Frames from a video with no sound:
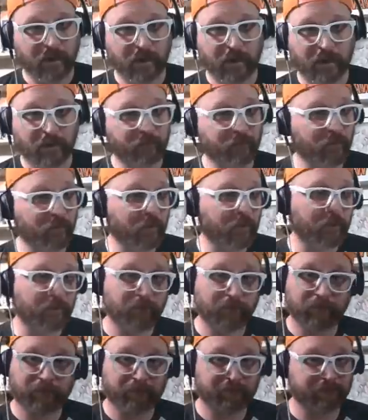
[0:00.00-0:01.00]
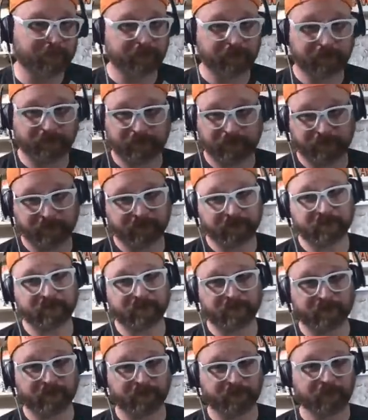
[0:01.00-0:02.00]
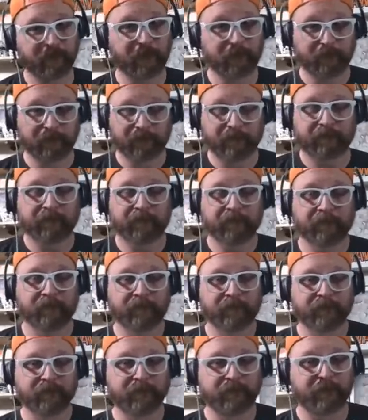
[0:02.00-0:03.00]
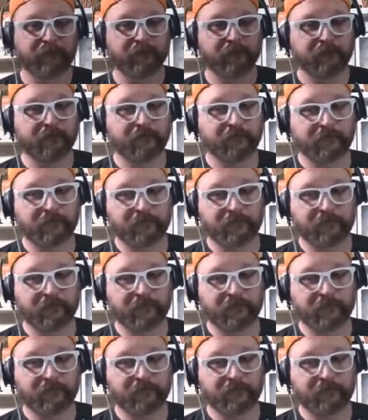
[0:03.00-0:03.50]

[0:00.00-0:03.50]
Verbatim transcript: and um, that goes back to leadership, like talking about nobody's out for